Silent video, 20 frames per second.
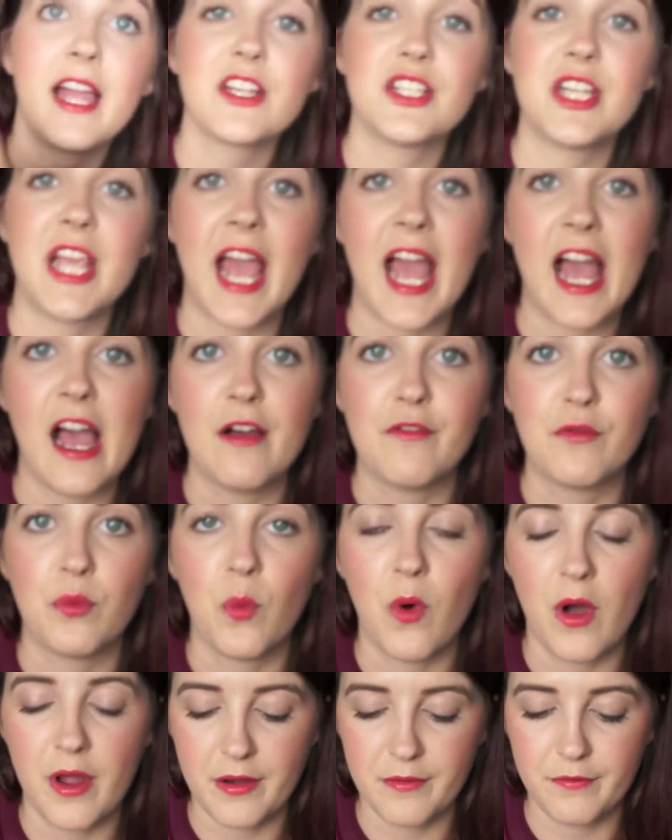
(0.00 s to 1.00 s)
actually have
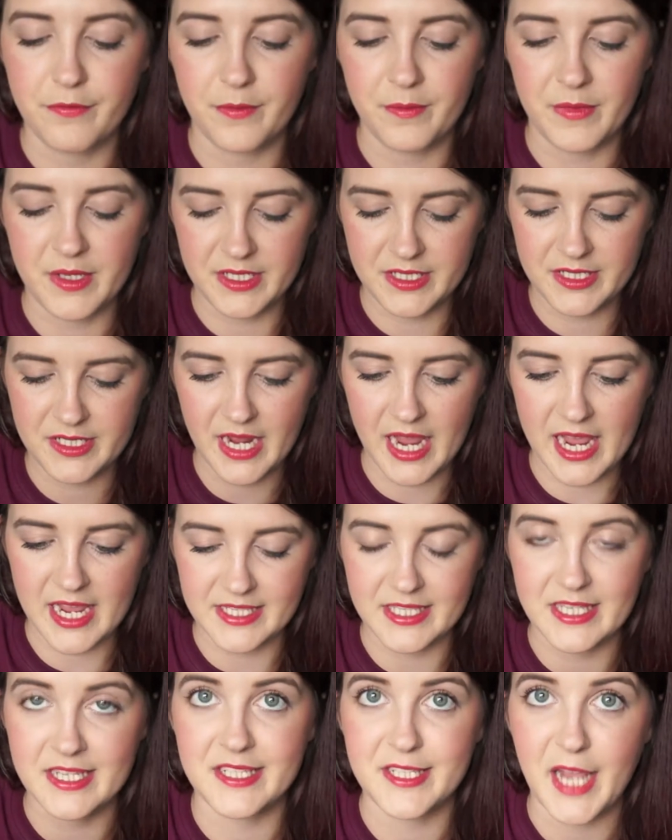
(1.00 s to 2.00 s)
one from this,
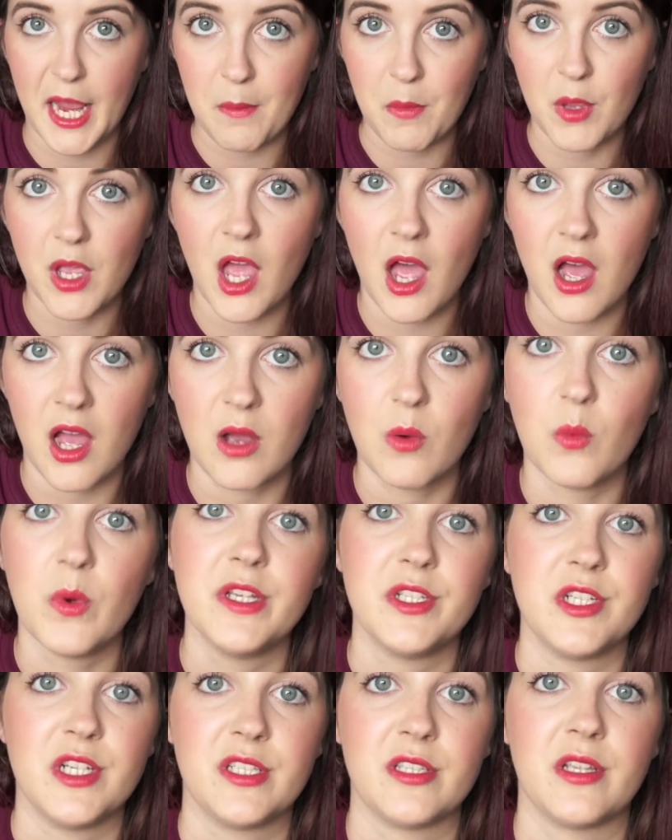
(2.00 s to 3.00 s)
it's the same cut,
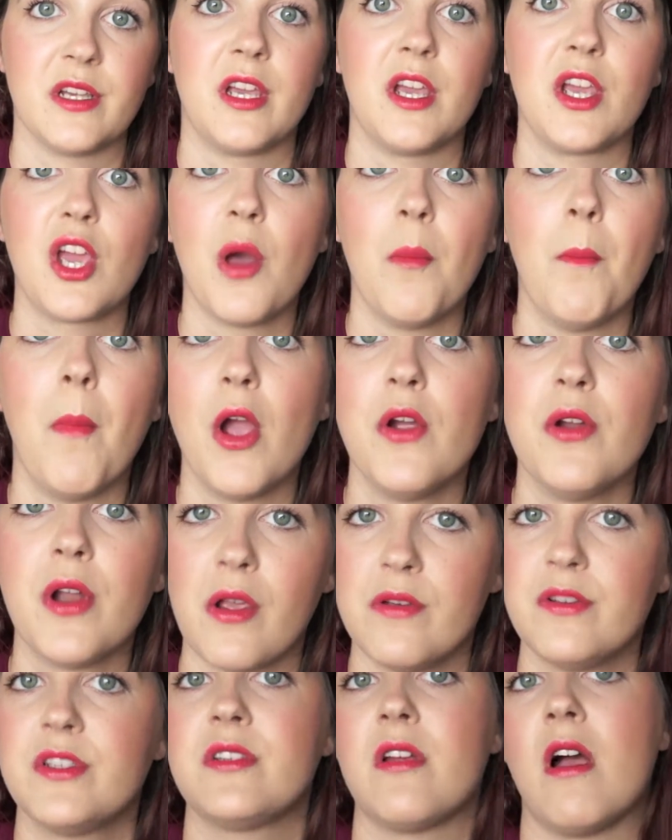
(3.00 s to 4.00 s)
which is like a
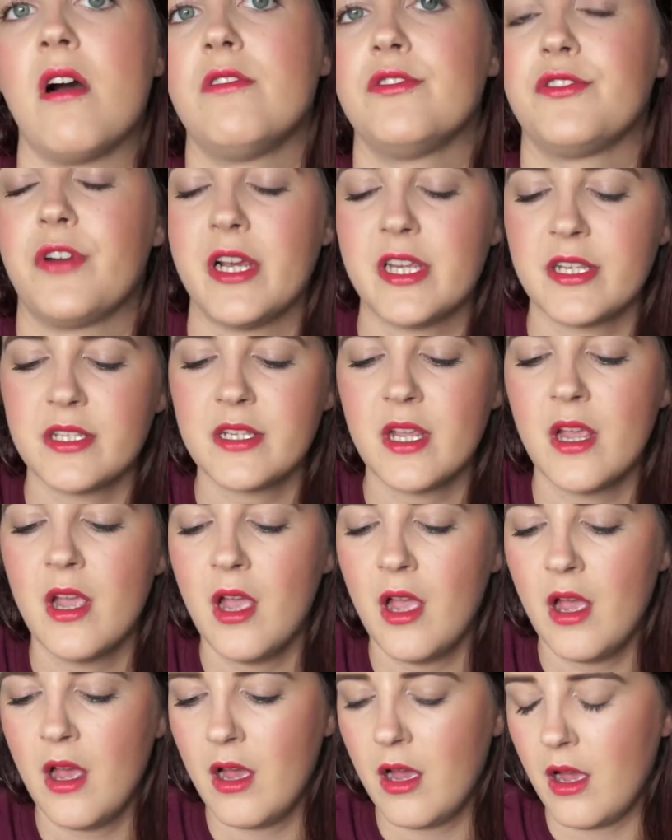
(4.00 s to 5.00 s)
kimono style dress,
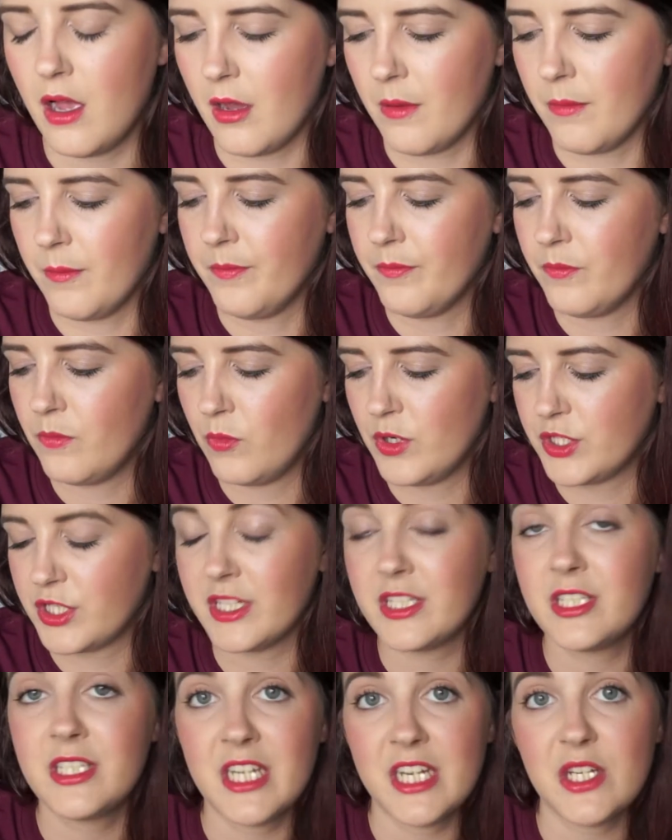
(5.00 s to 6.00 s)
which
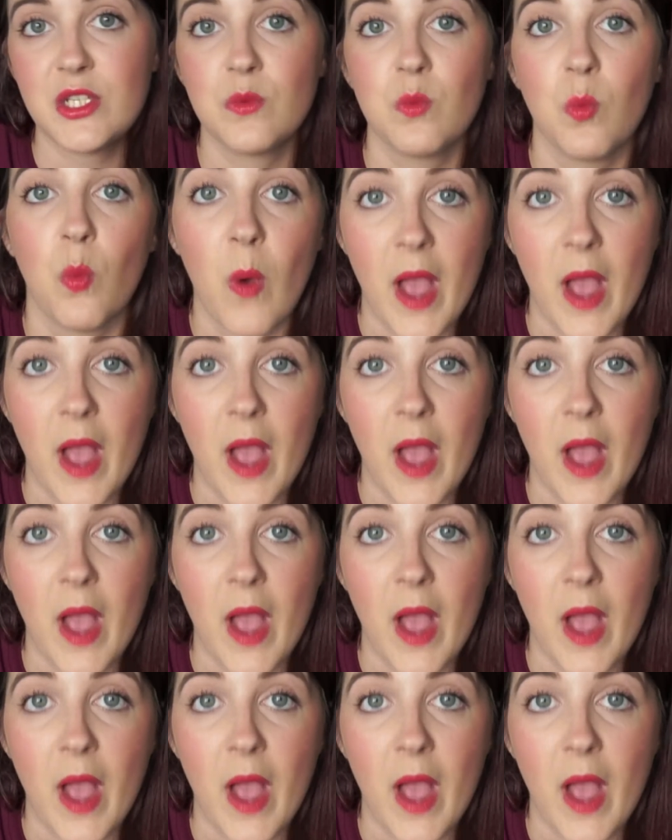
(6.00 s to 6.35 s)
I did